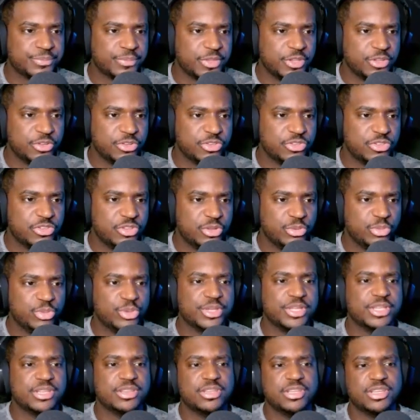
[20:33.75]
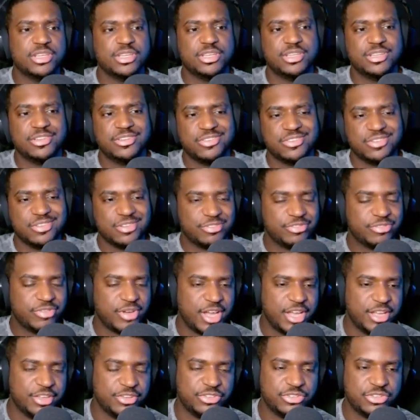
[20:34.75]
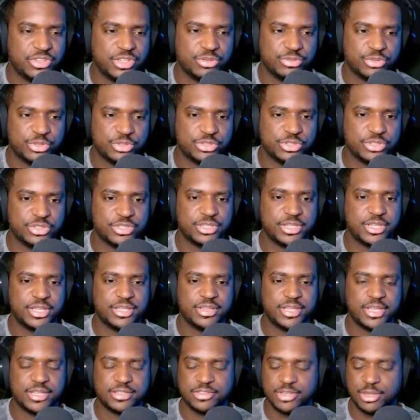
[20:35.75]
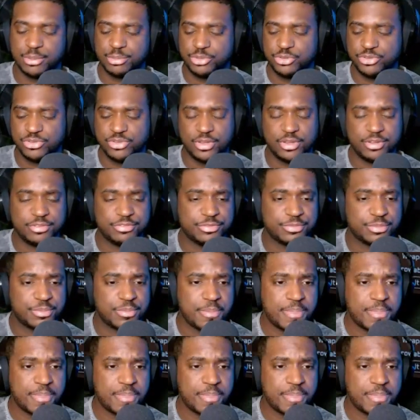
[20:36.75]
You can see where there is the fire extinguisher and that type of stuff.